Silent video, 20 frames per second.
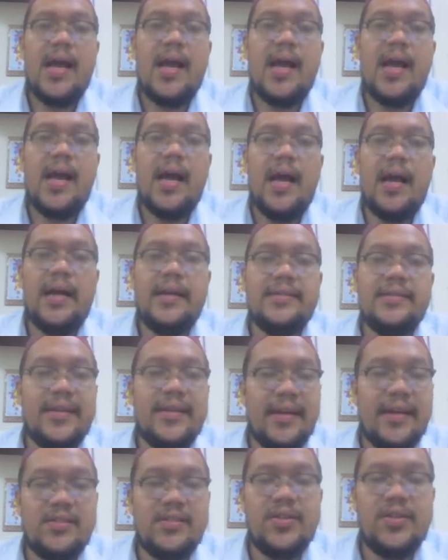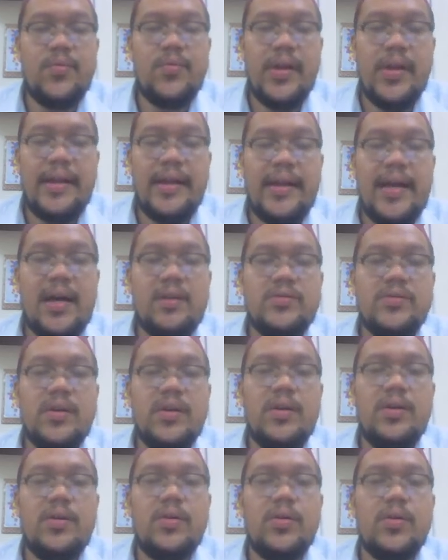The secretary will announce
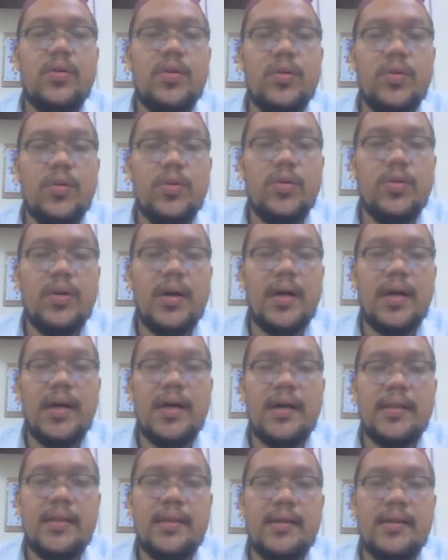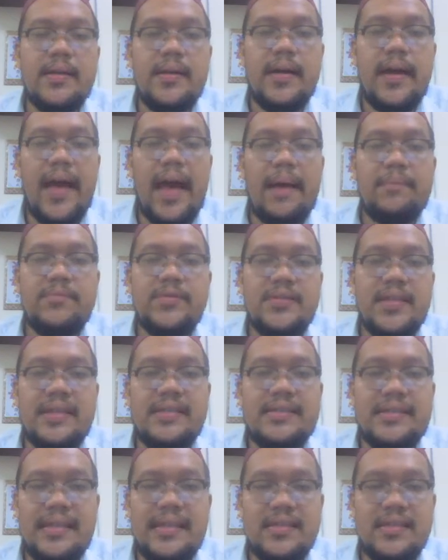who are the
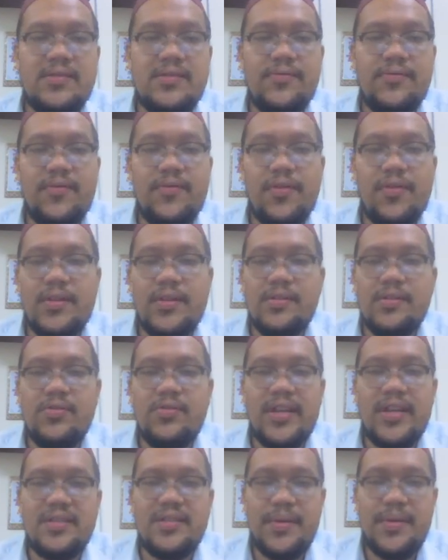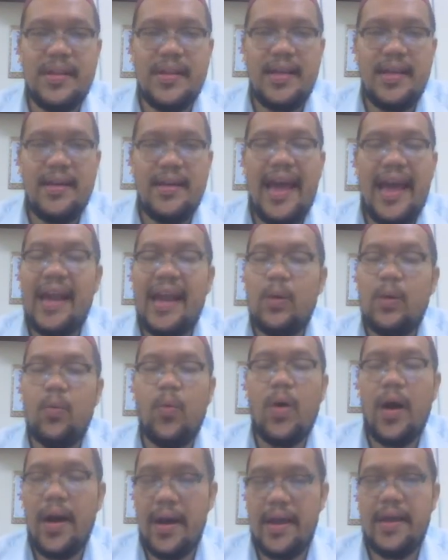absentees for the today's meeting and
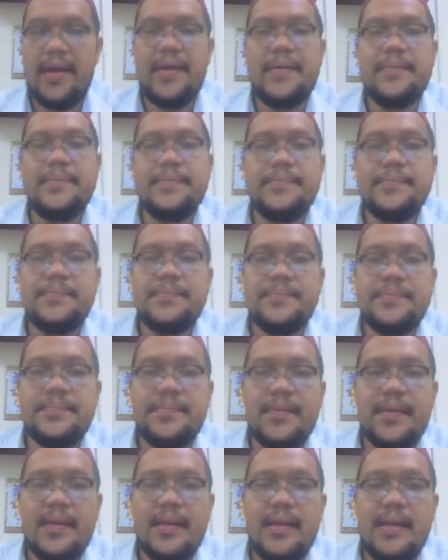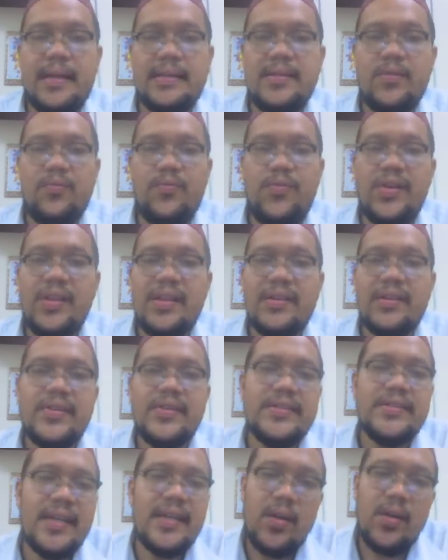why. Is it with
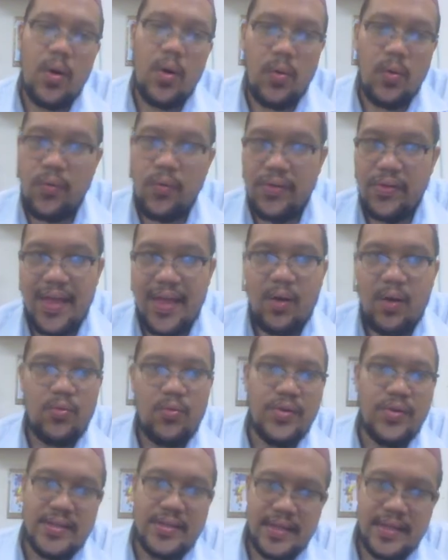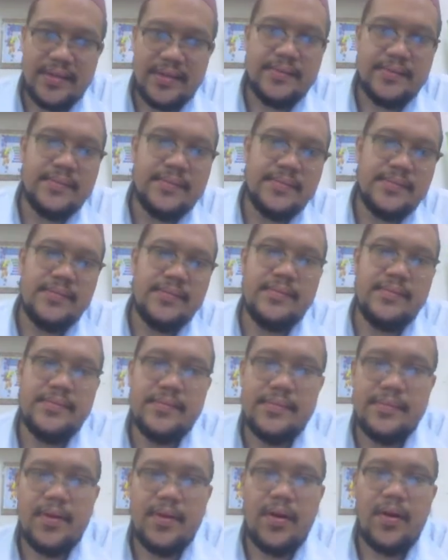reason or without reason?
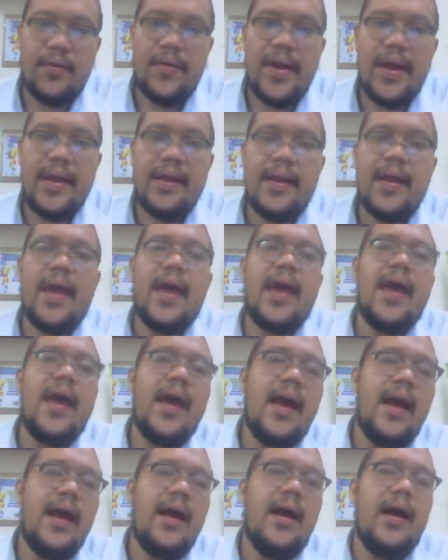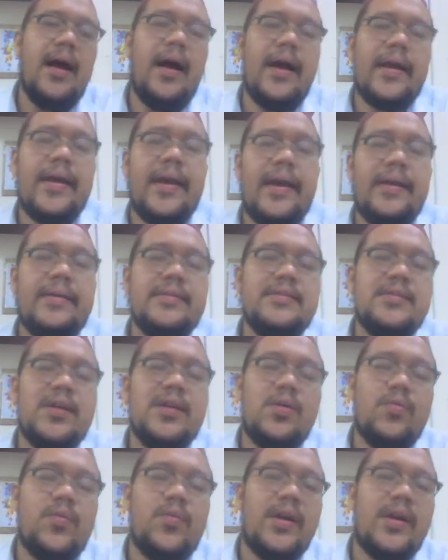All right. Okay, the
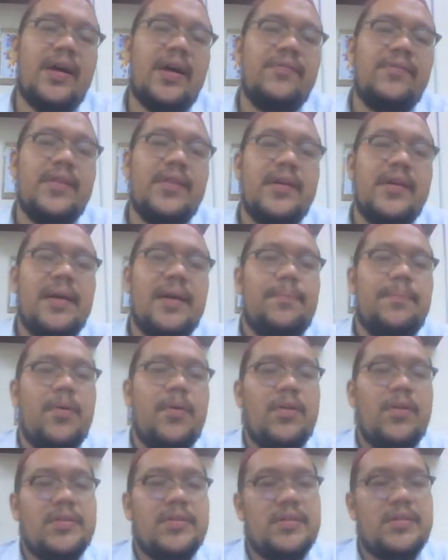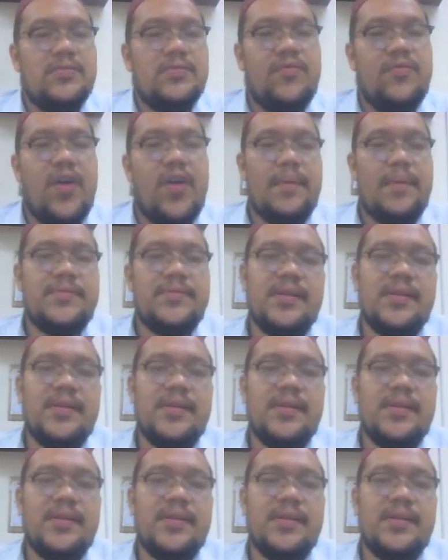third one after apologies for absent